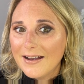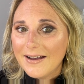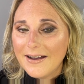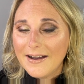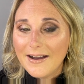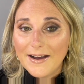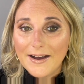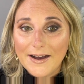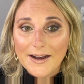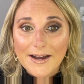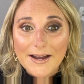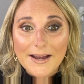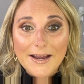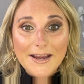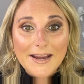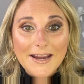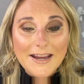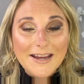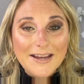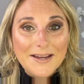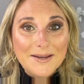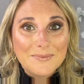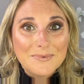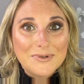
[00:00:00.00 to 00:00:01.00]

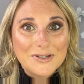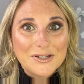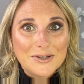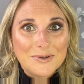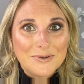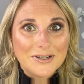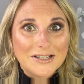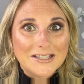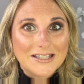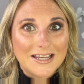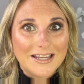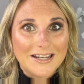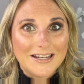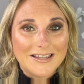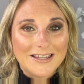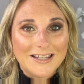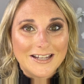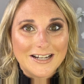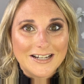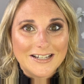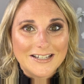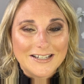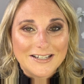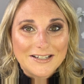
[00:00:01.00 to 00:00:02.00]
I am so excited that
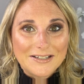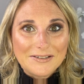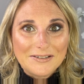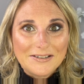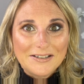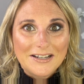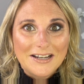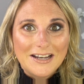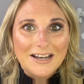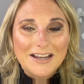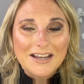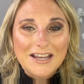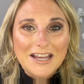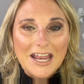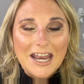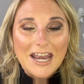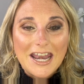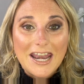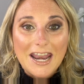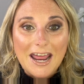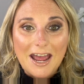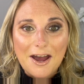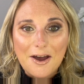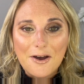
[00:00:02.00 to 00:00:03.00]
I did. And
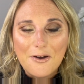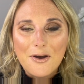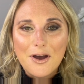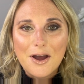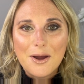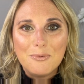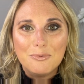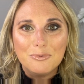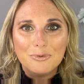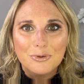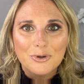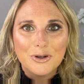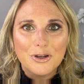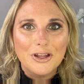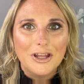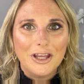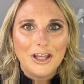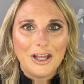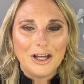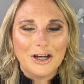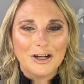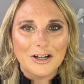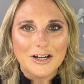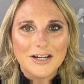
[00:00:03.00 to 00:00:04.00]
now I'm really
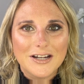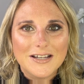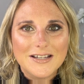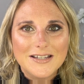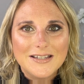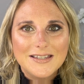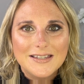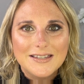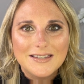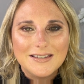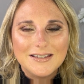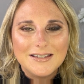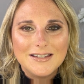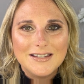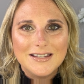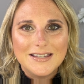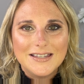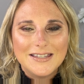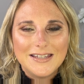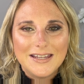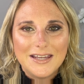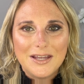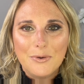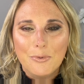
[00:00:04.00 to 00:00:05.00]
curious to
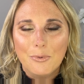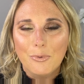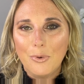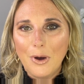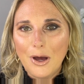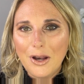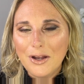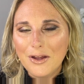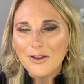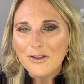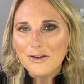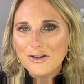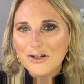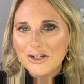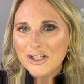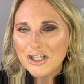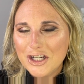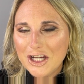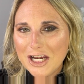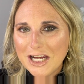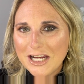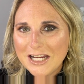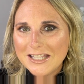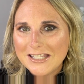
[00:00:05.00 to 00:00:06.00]
see what other
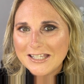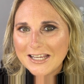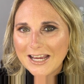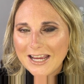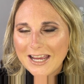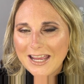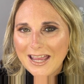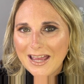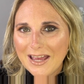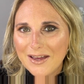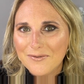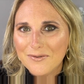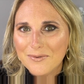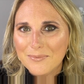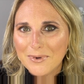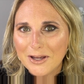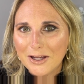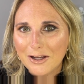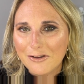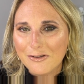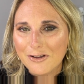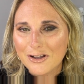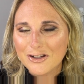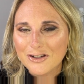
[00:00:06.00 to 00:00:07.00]
shades I have in my
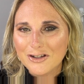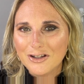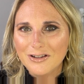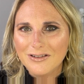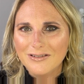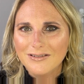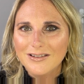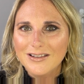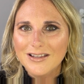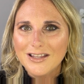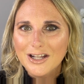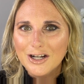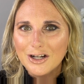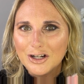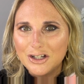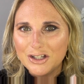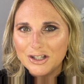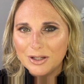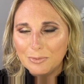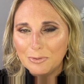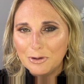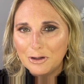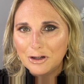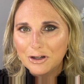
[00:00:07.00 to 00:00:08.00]
collection that are
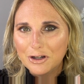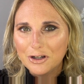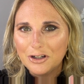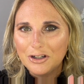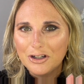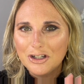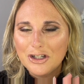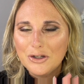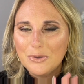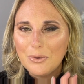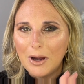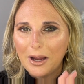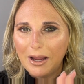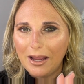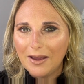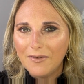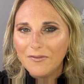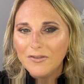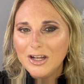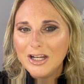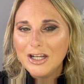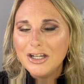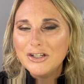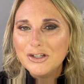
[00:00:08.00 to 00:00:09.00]
similar. Do I have
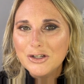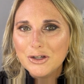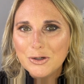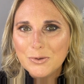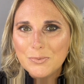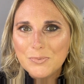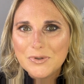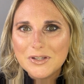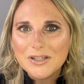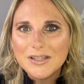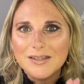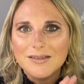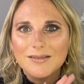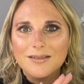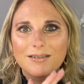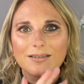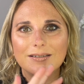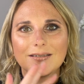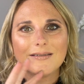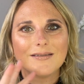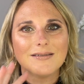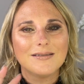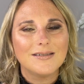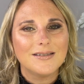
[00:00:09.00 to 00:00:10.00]
any dupes?
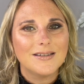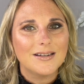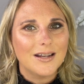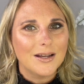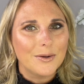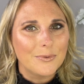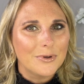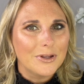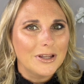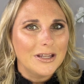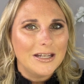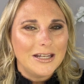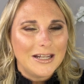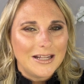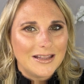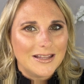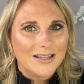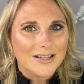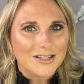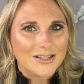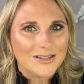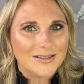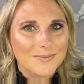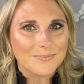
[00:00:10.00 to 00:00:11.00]
Did I really need
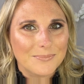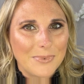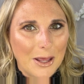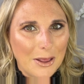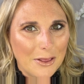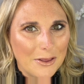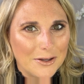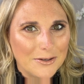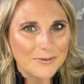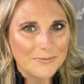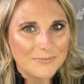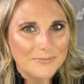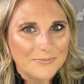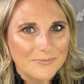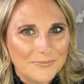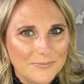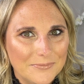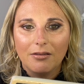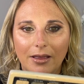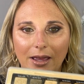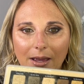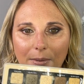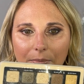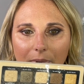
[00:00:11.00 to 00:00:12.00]
this palette?
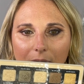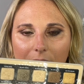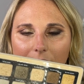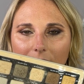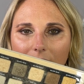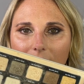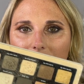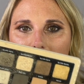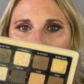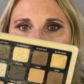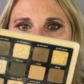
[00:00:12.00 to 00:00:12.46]
Glam palette.